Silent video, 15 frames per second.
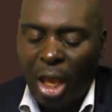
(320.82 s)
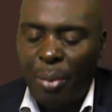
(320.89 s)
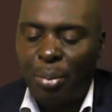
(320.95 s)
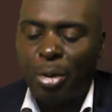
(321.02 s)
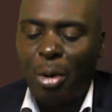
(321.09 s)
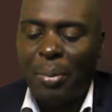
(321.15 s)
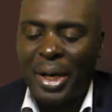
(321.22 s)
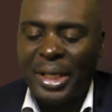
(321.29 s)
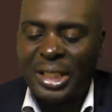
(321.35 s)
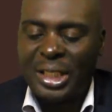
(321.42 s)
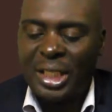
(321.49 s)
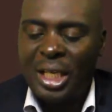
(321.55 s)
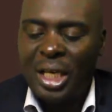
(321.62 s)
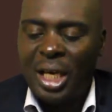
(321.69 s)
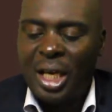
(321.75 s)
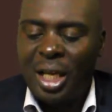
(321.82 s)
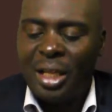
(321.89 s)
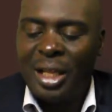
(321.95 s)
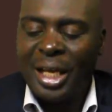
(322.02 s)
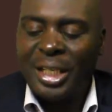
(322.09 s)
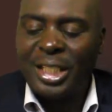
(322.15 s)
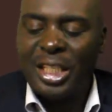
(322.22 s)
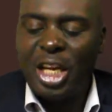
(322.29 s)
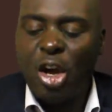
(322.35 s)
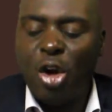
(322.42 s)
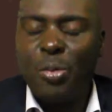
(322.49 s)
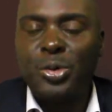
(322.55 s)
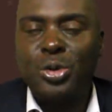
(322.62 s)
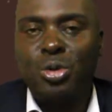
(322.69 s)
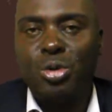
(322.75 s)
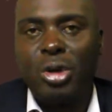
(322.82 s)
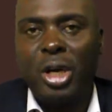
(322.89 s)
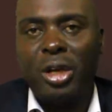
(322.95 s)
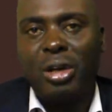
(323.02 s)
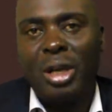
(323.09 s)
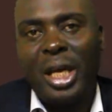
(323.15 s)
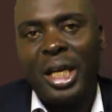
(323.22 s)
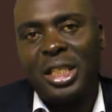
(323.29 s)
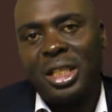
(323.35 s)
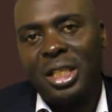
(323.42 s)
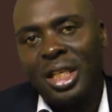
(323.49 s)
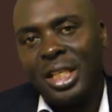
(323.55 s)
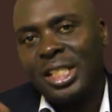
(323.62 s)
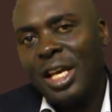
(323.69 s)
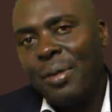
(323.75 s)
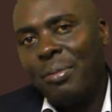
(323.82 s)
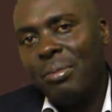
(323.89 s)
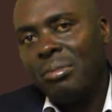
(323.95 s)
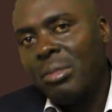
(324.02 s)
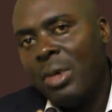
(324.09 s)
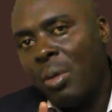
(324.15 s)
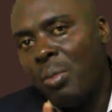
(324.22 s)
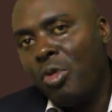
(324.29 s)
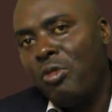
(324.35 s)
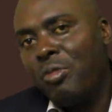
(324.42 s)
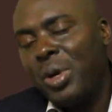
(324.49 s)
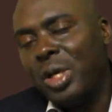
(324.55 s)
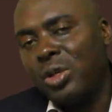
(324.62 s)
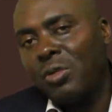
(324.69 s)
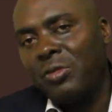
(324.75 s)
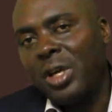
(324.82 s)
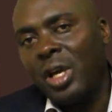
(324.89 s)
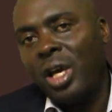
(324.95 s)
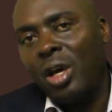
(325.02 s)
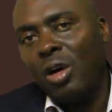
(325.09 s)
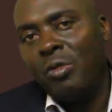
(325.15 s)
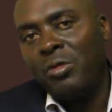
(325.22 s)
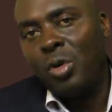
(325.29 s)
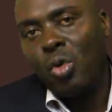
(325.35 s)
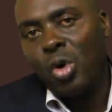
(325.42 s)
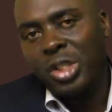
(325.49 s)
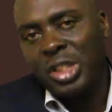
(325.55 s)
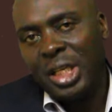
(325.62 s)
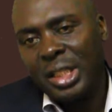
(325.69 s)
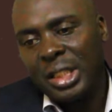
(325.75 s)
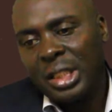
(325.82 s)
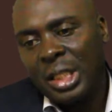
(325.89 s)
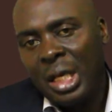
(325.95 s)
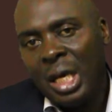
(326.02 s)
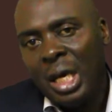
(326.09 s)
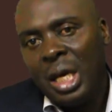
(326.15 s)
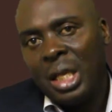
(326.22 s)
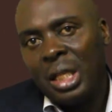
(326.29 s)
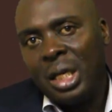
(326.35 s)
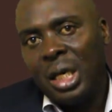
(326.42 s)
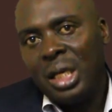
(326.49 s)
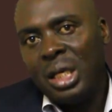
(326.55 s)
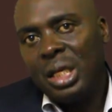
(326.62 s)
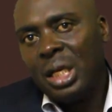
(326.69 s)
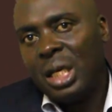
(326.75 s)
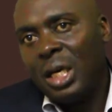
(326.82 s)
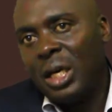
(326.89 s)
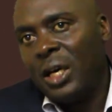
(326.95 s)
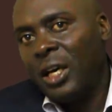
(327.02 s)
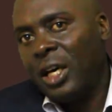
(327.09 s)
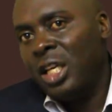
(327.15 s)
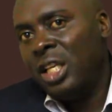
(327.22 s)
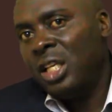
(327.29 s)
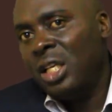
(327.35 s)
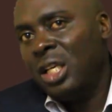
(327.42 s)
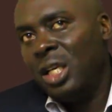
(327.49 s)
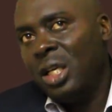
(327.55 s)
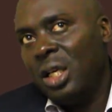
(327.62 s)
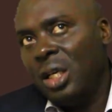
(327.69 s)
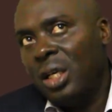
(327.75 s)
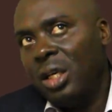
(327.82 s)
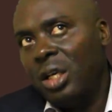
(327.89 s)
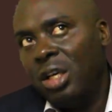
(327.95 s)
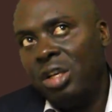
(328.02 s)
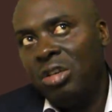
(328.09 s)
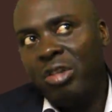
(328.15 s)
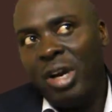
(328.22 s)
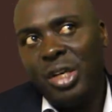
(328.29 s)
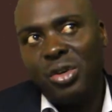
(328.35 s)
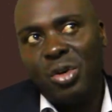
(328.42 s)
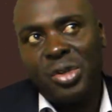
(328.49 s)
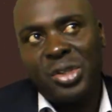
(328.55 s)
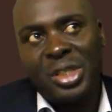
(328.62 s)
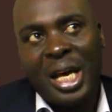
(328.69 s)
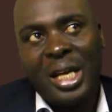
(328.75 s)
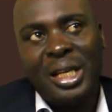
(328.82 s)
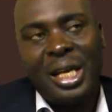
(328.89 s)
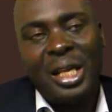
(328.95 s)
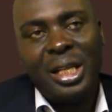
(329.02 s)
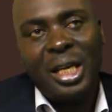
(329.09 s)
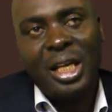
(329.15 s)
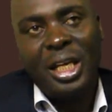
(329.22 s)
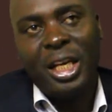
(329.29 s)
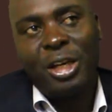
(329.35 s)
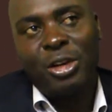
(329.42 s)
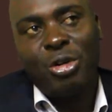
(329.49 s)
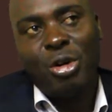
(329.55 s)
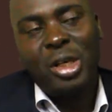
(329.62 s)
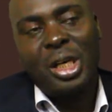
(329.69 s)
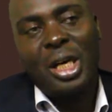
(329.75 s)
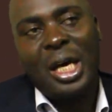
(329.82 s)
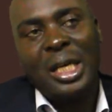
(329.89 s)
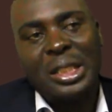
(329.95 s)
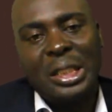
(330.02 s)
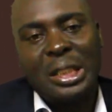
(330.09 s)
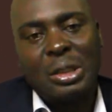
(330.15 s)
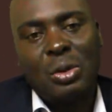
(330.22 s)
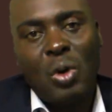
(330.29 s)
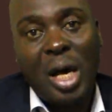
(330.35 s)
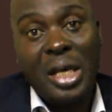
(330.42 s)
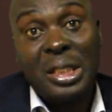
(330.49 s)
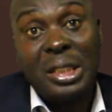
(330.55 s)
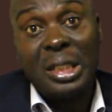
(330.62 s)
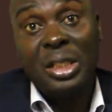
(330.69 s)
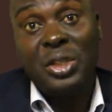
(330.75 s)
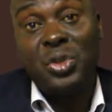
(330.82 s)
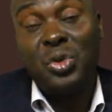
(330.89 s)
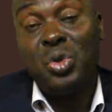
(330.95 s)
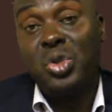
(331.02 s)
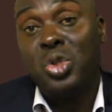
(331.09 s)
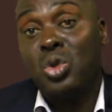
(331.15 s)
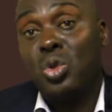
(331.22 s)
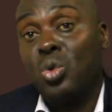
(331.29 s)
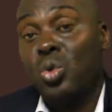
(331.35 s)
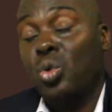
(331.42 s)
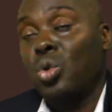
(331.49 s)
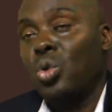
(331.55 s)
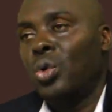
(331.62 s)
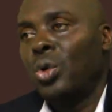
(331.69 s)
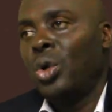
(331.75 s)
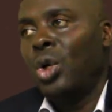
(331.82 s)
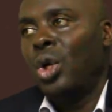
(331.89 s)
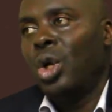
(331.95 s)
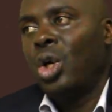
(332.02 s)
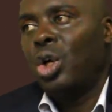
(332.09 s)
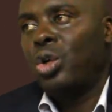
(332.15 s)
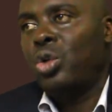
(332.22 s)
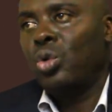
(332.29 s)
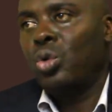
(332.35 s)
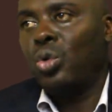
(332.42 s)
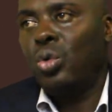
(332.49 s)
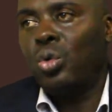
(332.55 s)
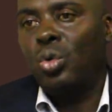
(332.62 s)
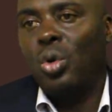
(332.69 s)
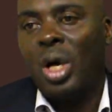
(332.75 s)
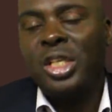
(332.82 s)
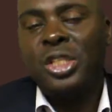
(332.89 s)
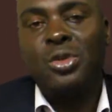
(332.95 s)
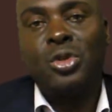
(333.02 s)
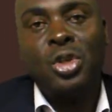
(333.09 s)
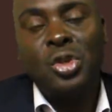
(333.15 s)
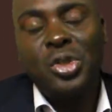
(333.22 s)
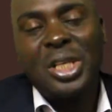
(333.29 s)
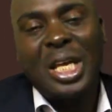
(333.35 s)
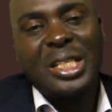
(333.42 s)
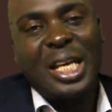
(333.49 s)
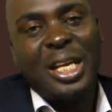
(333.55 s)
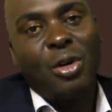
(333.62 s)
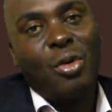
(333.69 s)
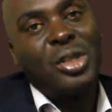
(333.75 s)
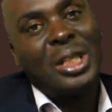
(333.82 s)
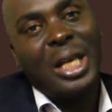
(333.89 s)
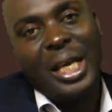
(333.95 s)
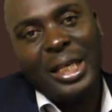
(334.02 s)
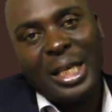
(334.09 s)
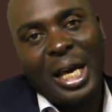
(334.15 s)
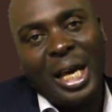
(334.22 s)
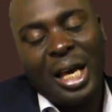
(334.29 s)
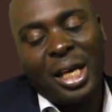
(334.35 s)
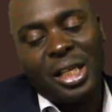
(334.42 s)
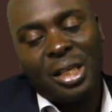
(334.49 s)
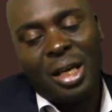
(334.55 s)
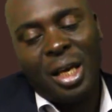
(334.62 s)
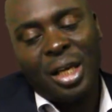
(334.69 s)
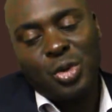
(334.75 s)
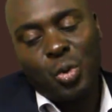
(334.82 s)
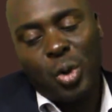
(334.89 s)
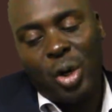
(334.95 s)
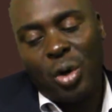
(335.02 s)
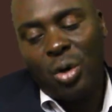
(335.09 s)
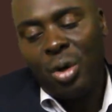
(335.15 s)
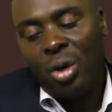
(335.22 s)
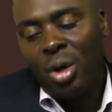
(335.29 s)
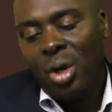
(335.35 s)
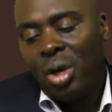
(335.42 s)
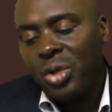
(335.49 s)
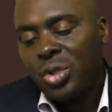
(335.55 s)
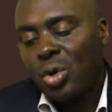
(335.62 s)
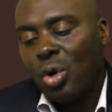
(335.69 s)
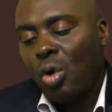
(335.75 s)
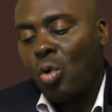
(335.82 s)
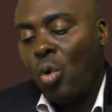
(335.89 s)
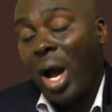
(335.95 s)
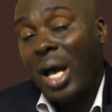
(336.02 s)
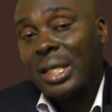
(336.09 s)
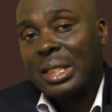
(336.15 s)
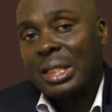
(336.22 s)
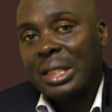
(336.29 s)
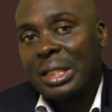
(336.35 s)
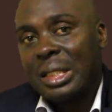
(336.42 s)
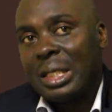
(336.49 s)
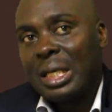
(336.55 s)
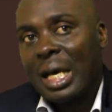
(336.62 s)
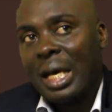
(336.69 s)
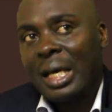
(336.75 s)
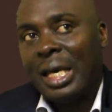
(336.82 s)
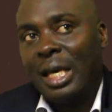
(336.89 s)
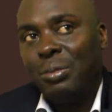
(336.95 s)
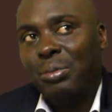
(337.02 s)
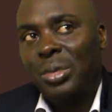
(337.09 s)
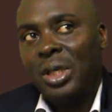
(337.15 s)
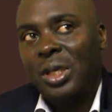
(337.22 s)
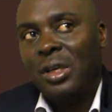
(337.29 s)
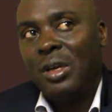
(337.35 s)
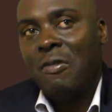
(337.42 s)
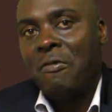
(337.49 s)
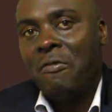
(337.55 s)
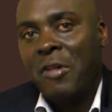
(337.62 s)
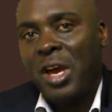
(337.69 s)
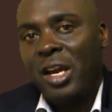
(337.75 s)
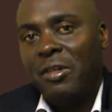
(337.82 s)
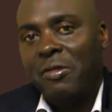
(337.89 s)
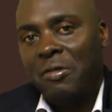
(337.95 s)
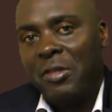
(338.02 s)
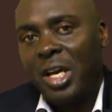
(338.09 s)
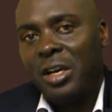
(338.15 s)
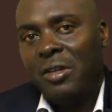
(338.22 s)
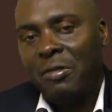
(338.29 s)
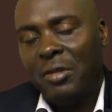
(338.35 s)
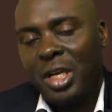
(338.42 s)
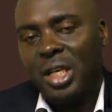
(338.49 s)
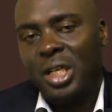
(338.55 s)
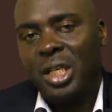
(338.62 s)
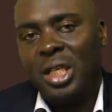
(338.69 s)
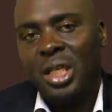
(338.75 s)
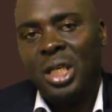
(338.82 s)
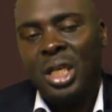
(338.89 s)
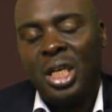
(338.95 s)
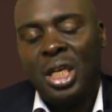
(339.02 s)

property that helps to regulate the same movement of the watches. Then in radios and other electronic gadgets, Quartz is used is used as an oscillator as well. So Quartz can be very